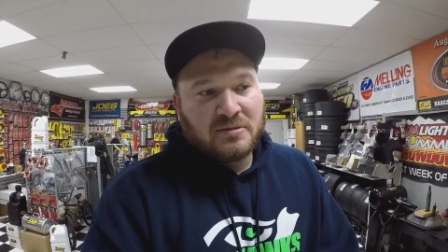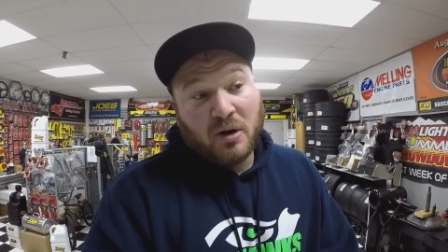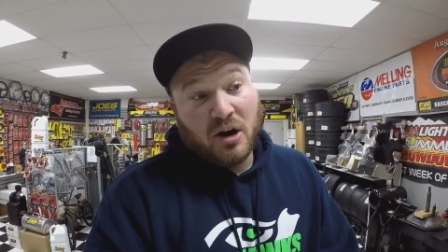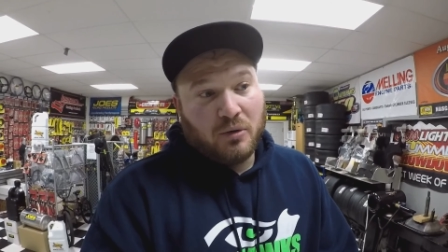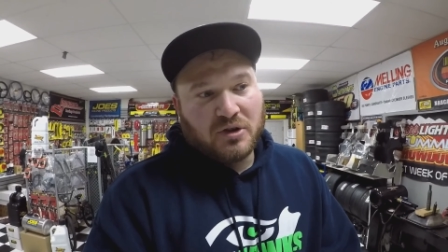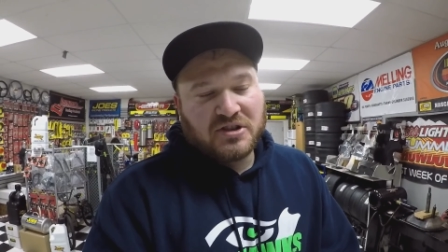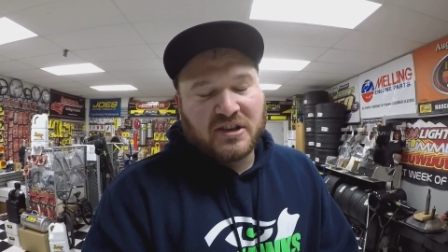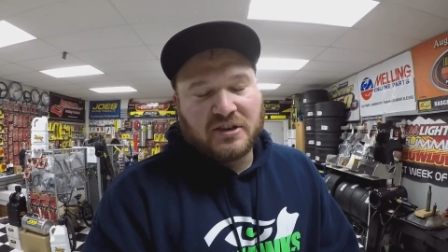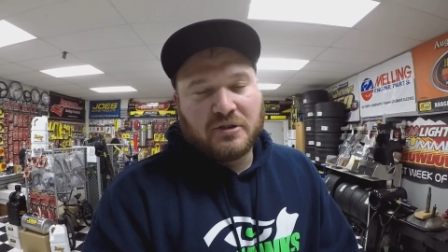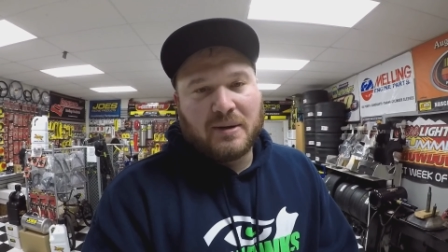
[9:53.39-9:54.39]
tomorrow, we're
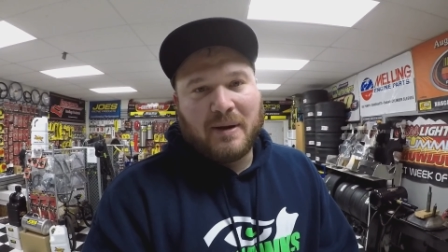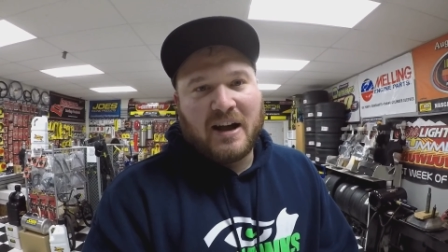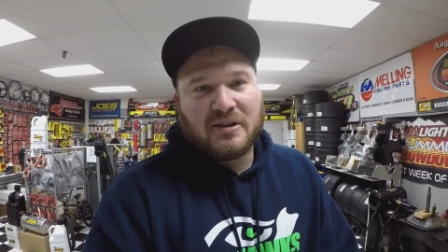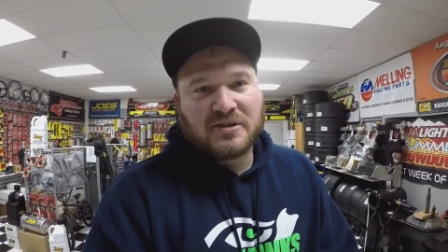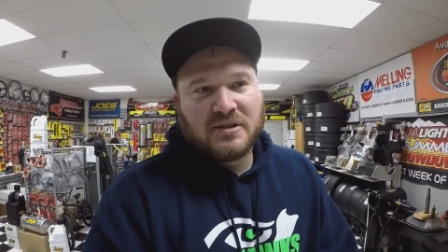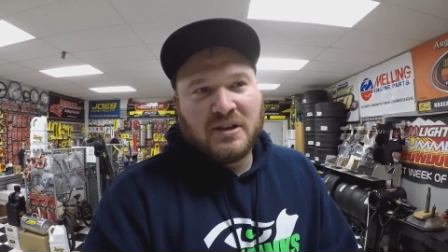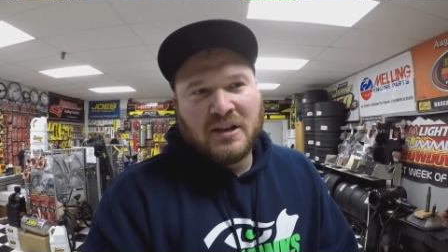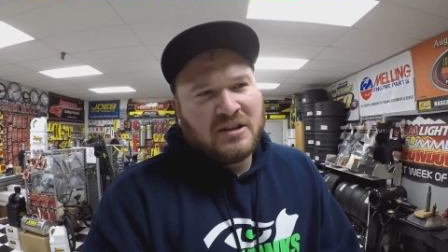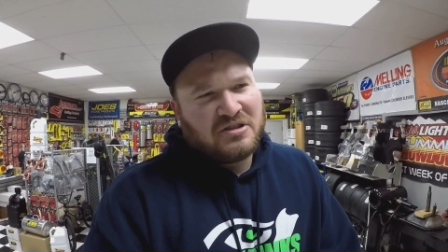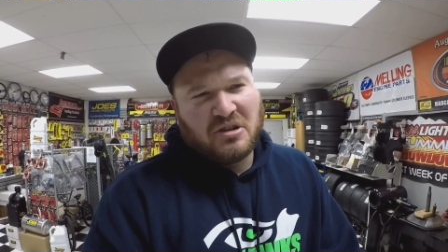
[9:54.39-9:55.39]
just gonna do it at my house.
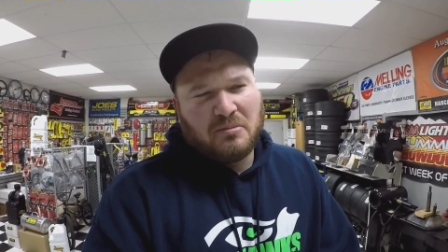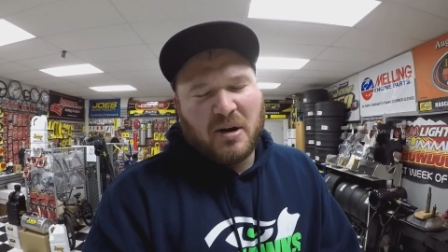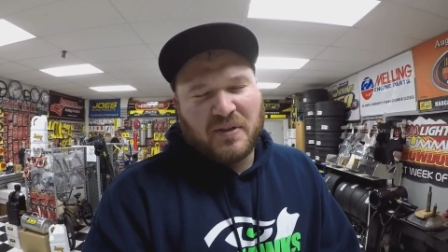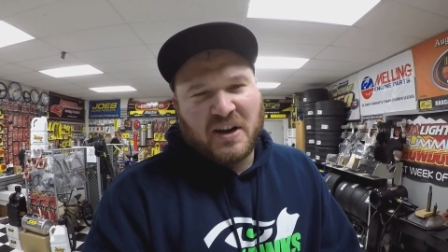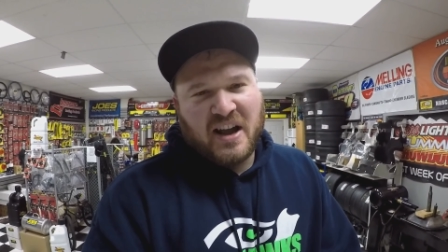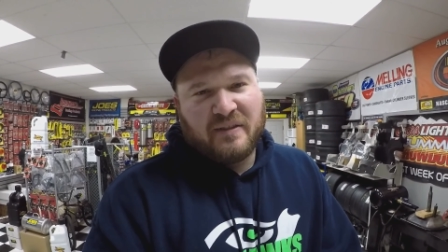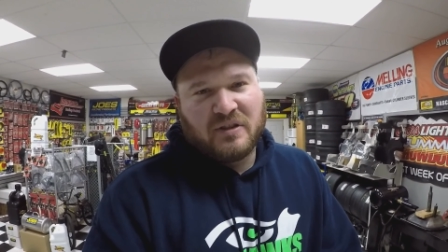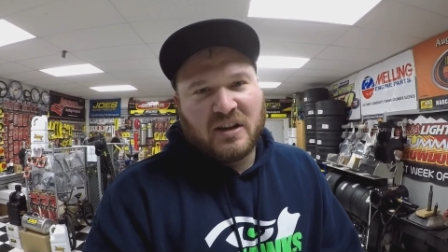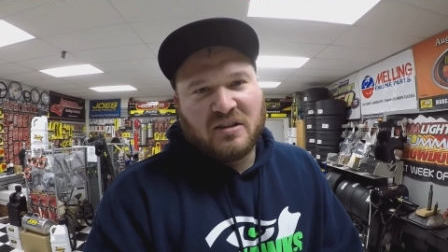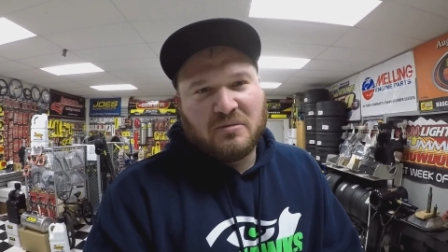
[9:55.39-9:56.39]
It's only a month and a
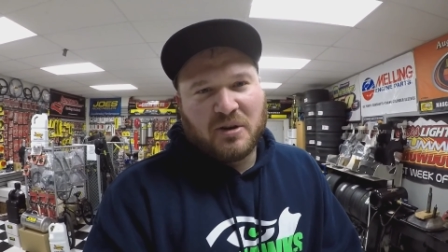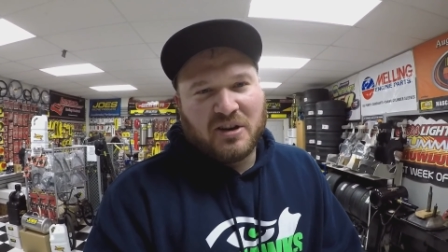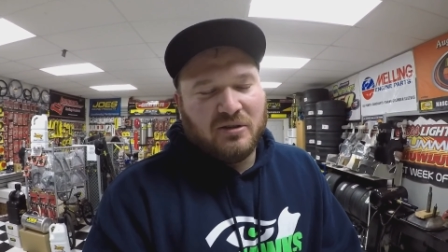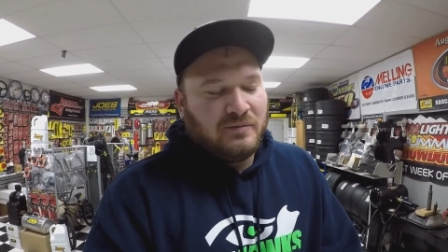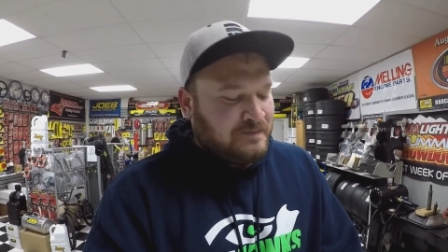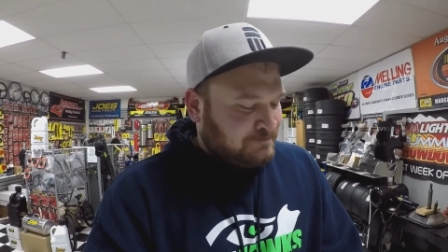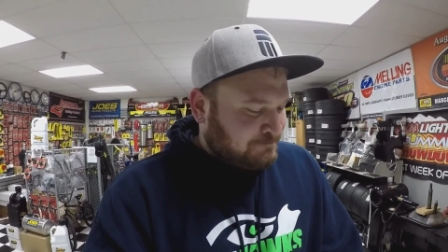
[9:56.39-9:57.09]
half late, no big deal.